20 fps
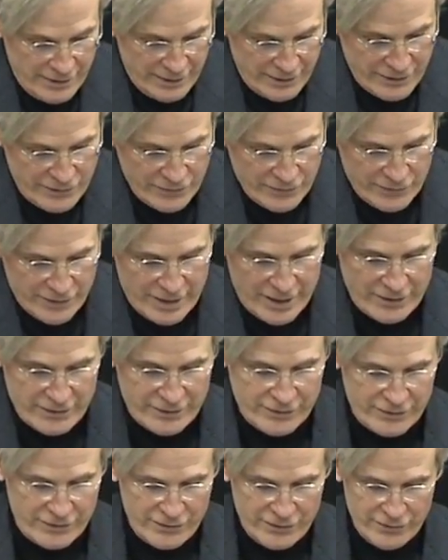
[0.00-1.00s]
in
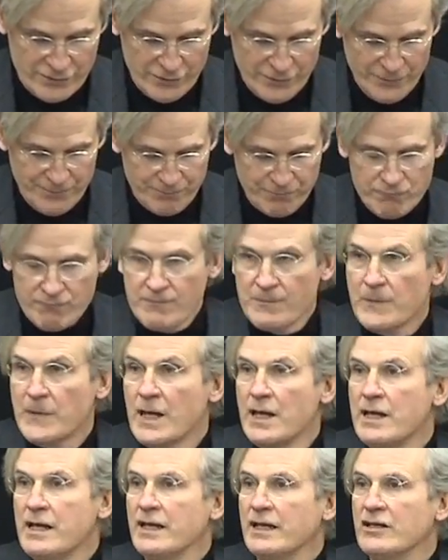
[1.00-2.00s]
2002.
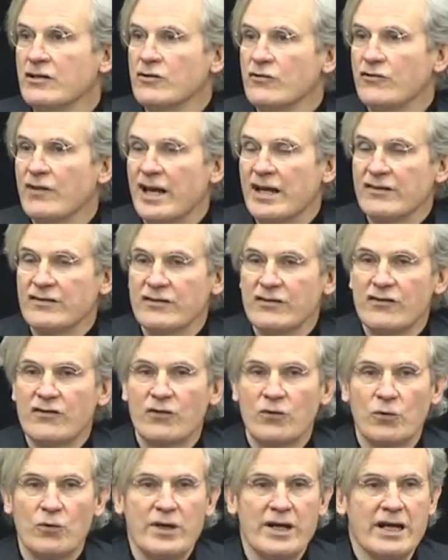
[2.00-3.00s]
In
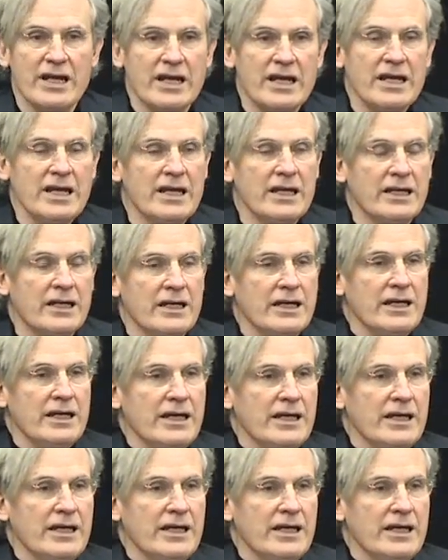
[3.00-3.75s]
2003,